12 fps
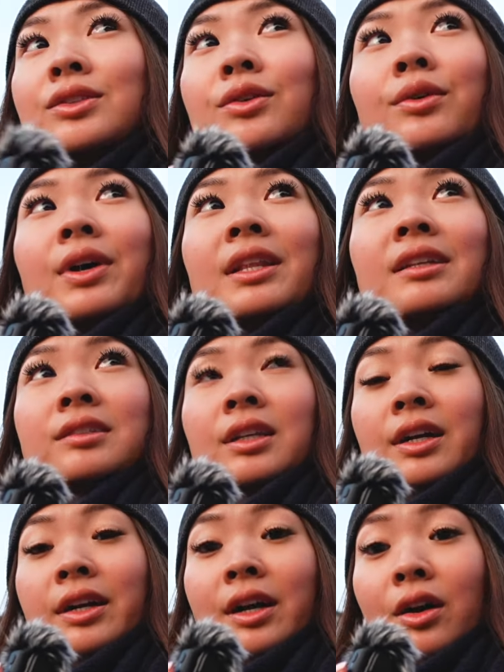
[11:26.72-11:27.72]
So in this
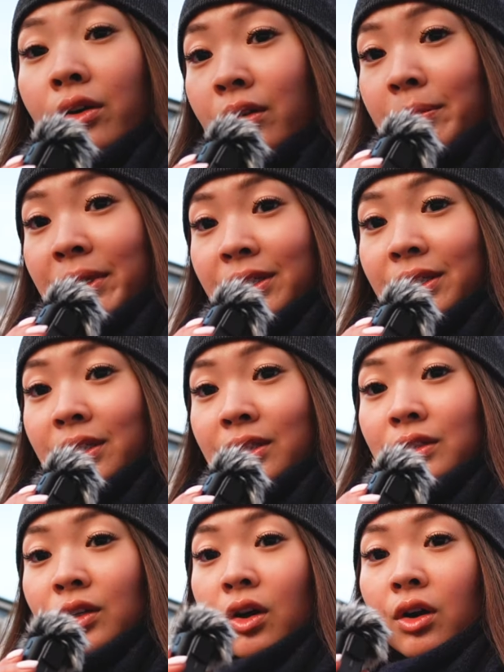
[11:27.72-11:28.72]
area, all the
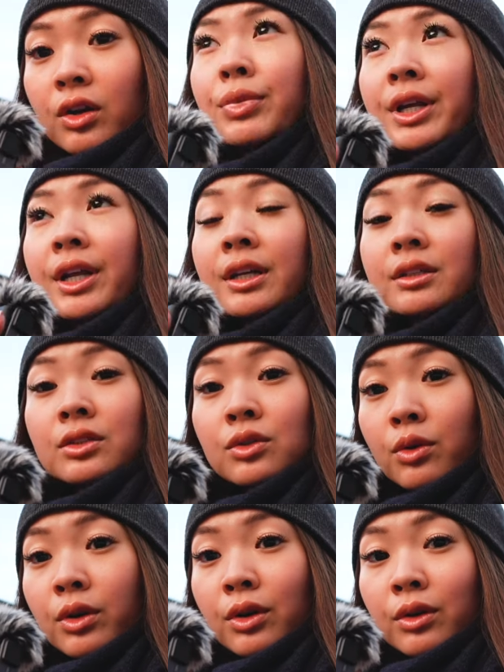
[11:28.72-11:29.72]
buildings are pretty
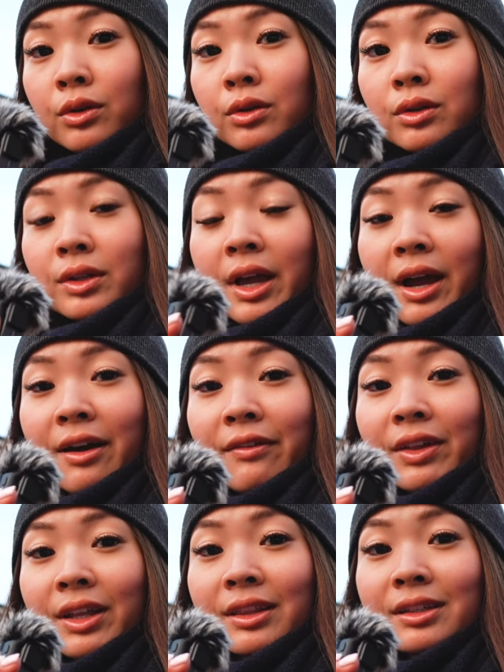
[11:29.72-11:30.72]
historical. They
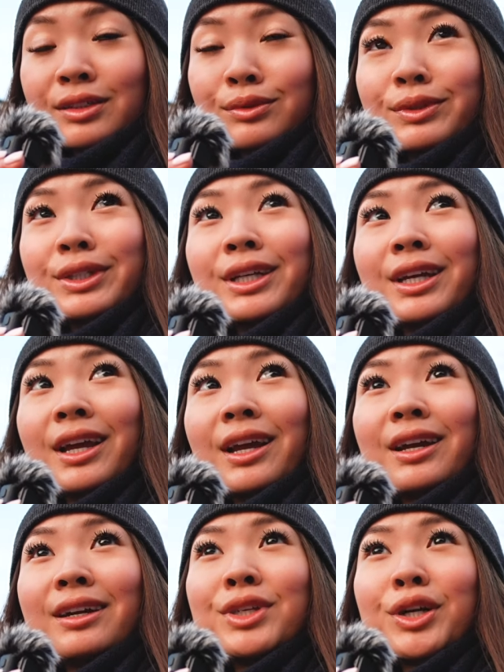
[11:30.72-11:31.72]
have like this
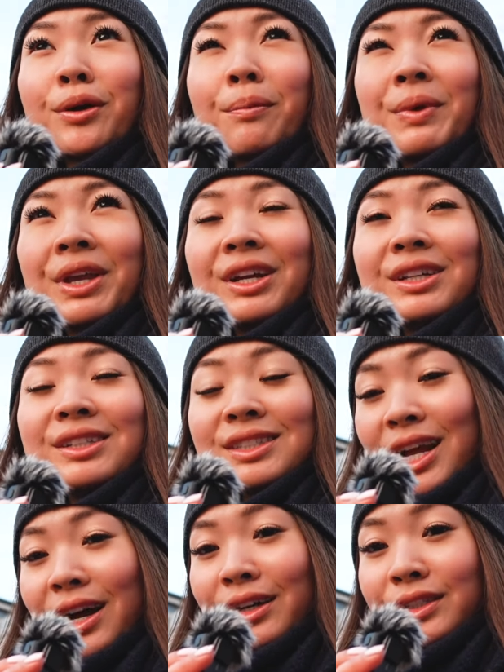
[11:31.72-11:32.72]
really European
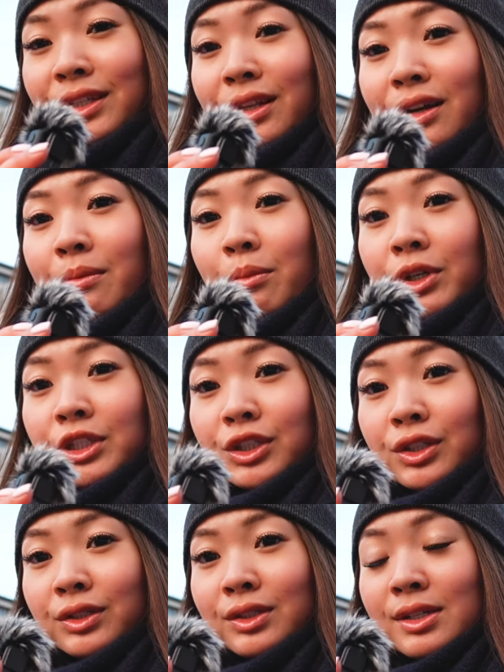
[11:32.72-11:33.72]
style to them,
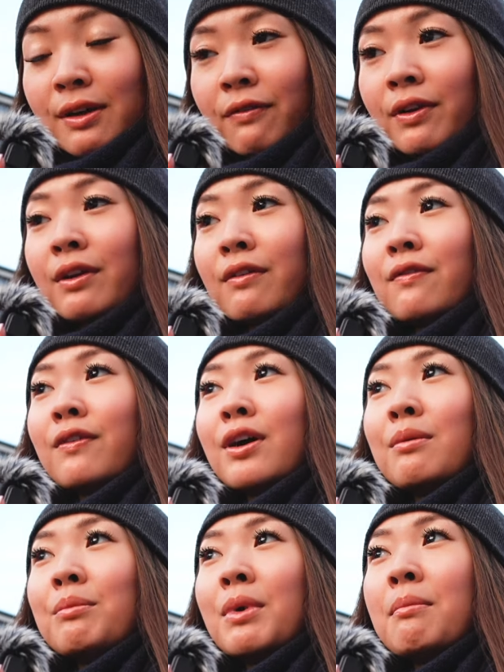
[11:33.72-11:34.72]
which looks different
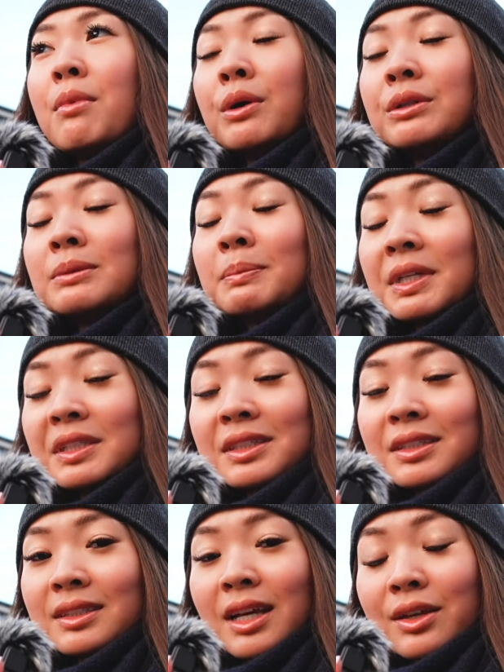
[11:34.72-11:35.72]
from most
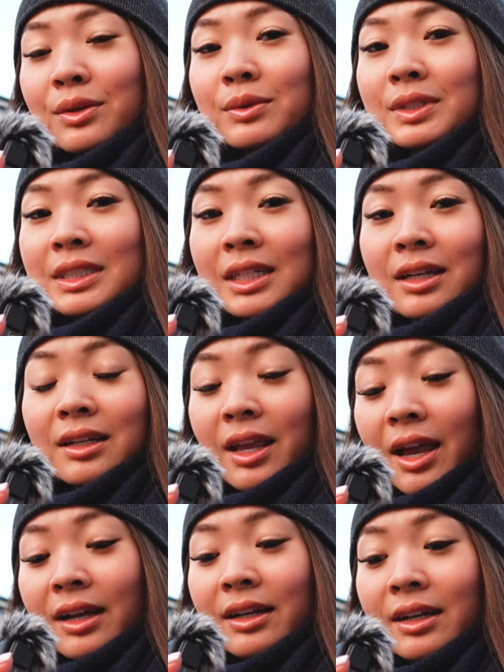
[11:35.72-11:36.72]
places that you would see in
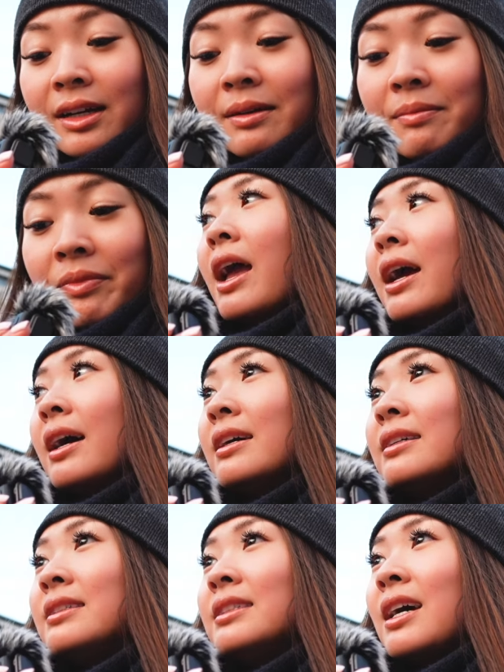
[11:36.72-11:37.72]
Canada.
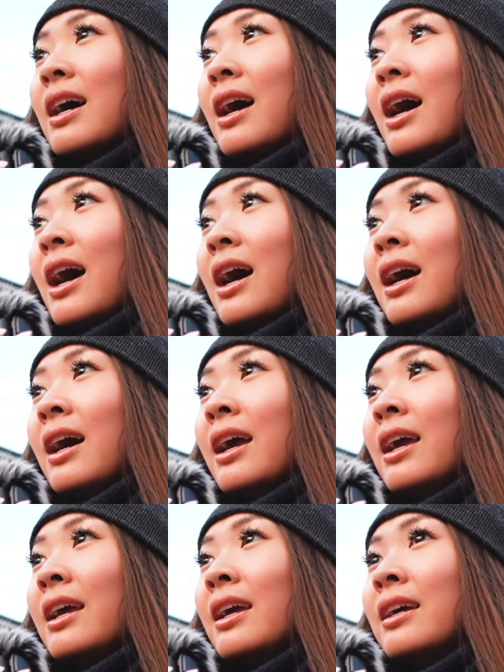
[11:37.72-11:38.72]
And
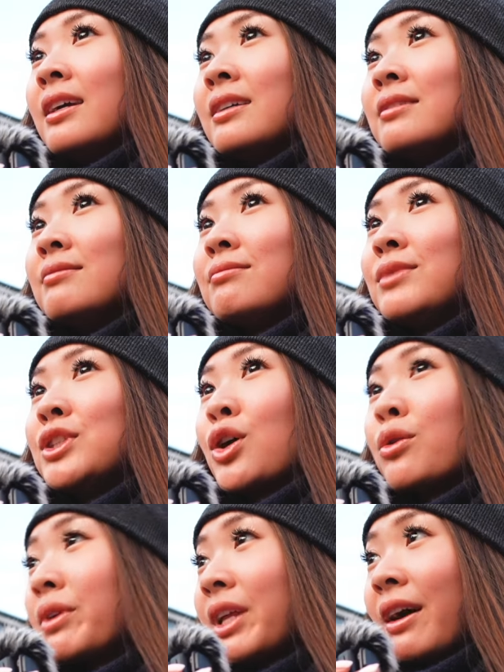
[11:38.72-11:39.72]
I
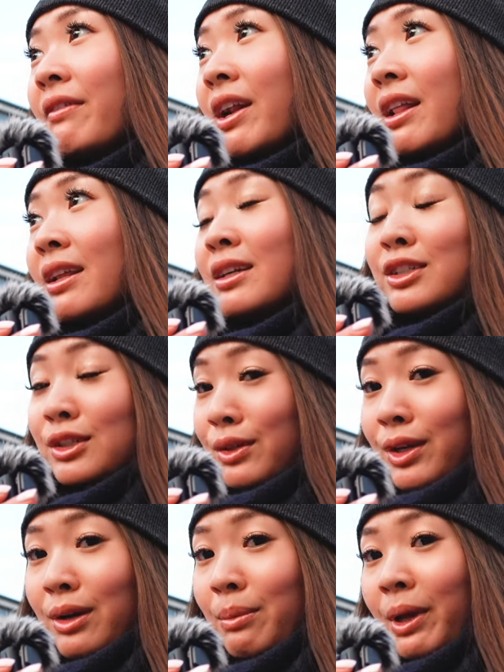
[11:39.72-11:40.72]
don't really have anything to do
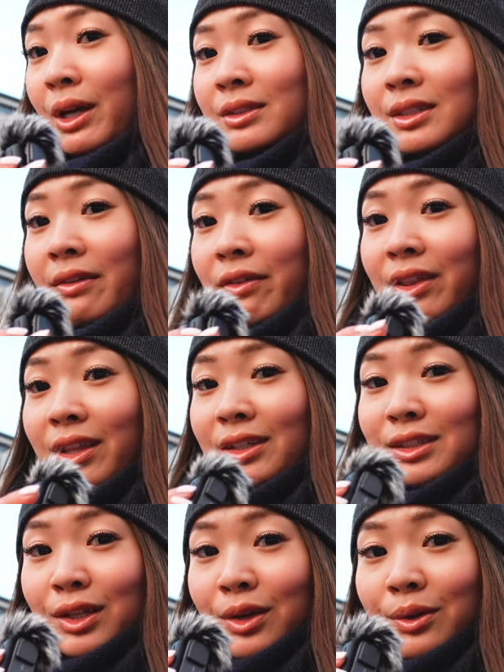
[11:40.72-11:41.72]
here because everything
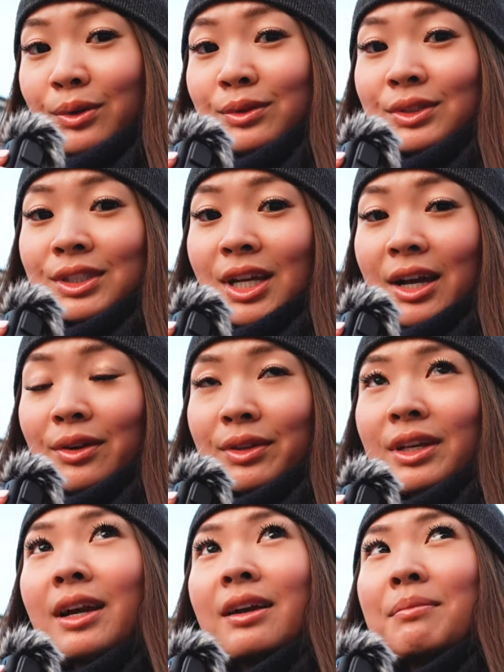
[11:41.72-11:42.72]
is closed. I don't
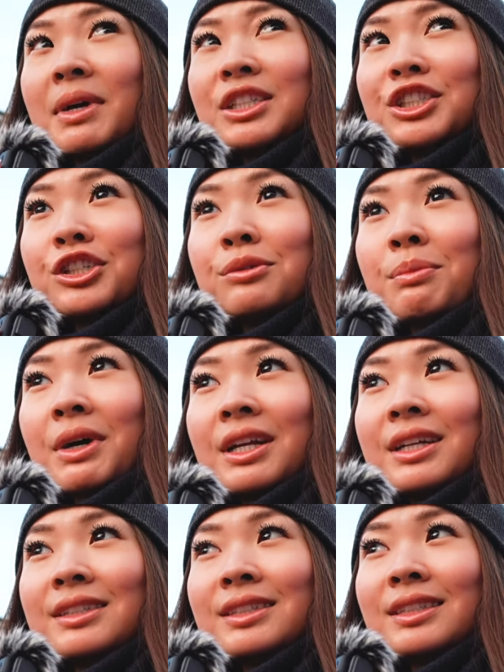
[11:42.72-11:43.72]
think I mentioned,
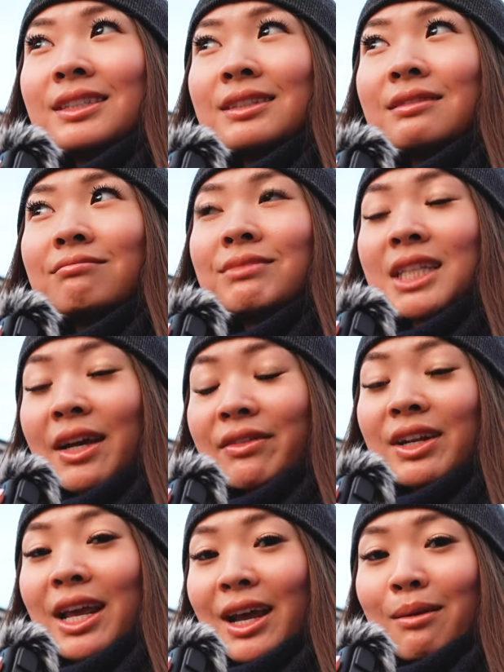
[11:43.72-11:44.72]
but it's
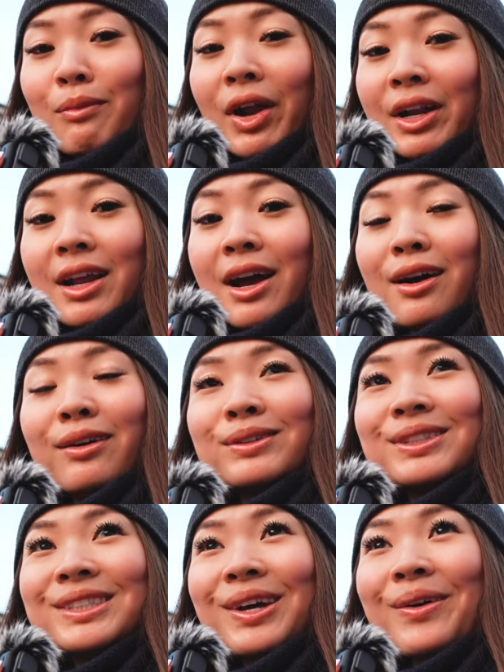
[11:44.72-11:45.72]
7 a.m. right
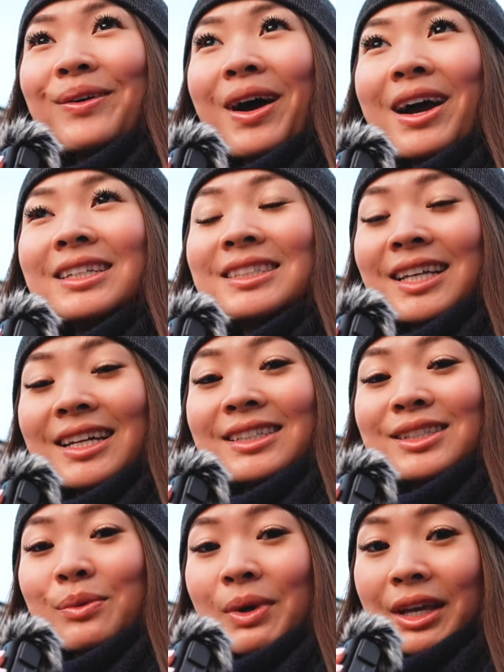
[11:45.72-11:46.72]
now. So I
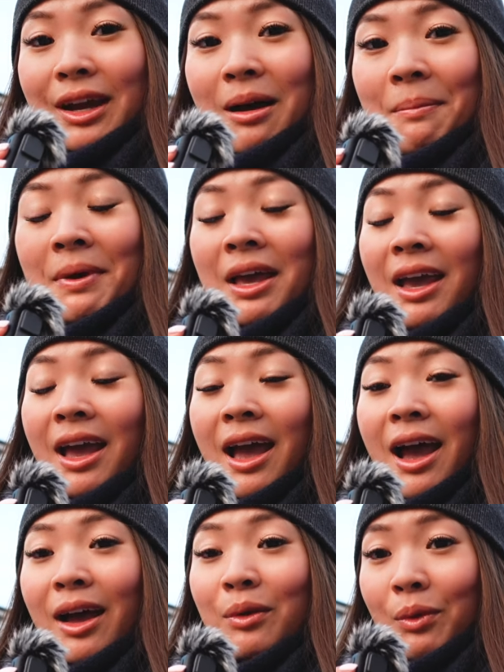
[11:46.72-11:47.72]
decided to wake up
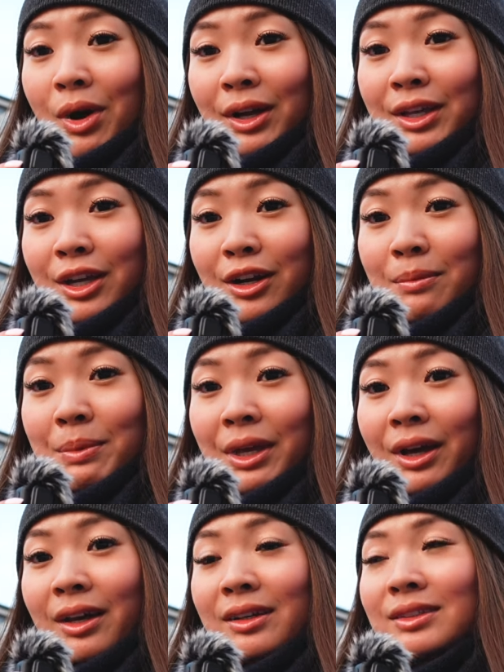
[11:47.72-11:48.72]
and walk here
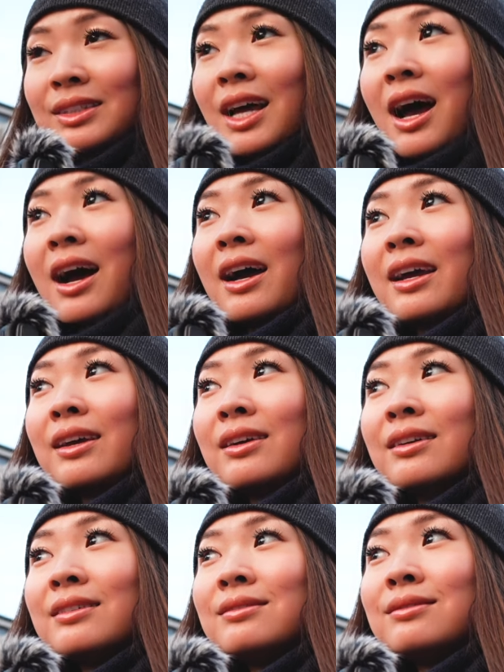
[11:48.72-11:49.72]
because
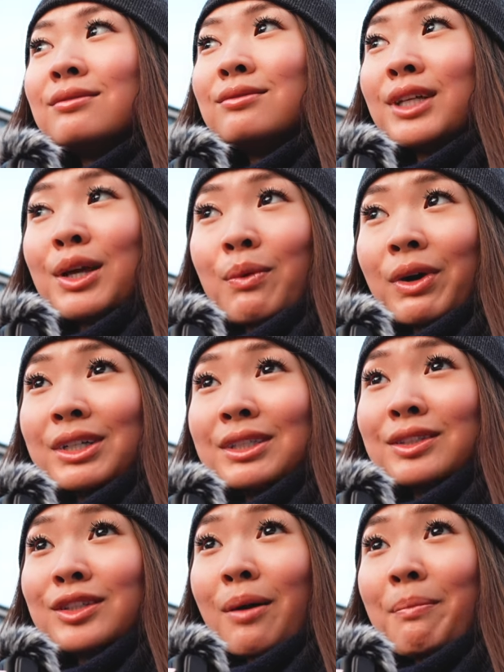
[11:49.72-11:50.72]
I really wanted
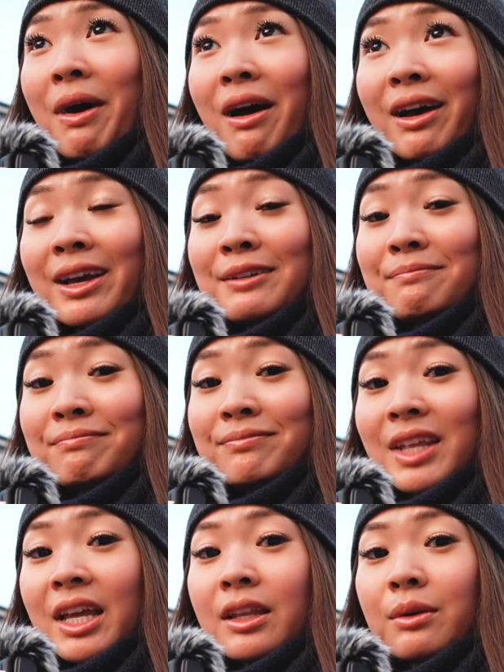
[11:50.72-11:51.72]
to stop by
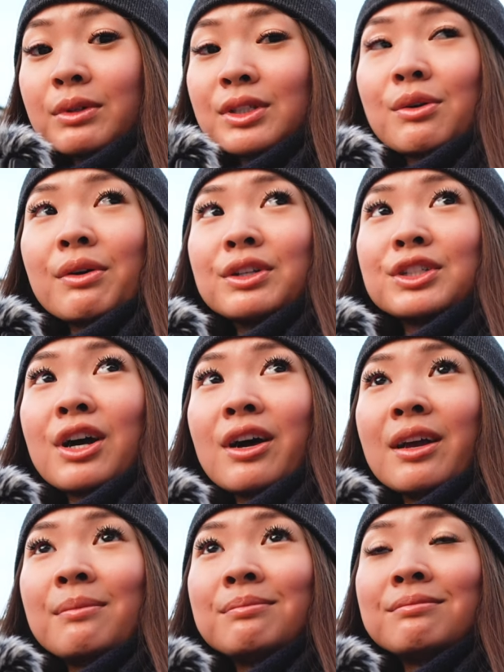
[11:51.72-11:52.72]
and there was no other
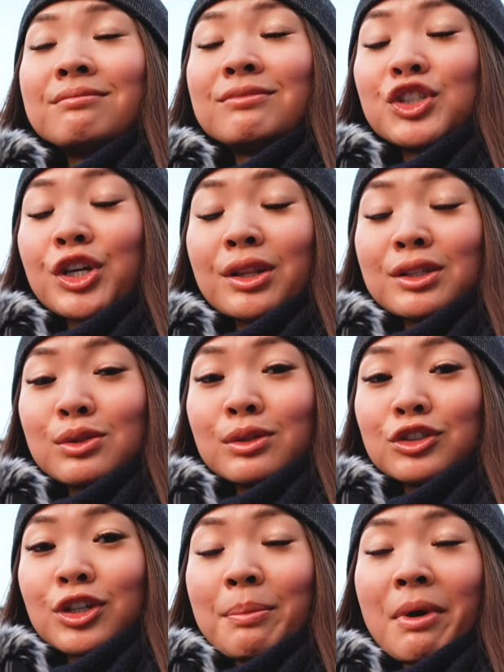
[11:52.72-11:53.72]
time during this
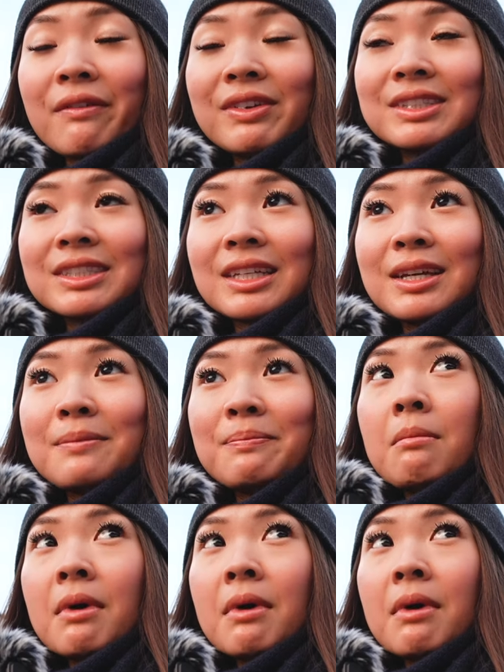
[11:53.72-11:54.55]
whole trip obviously.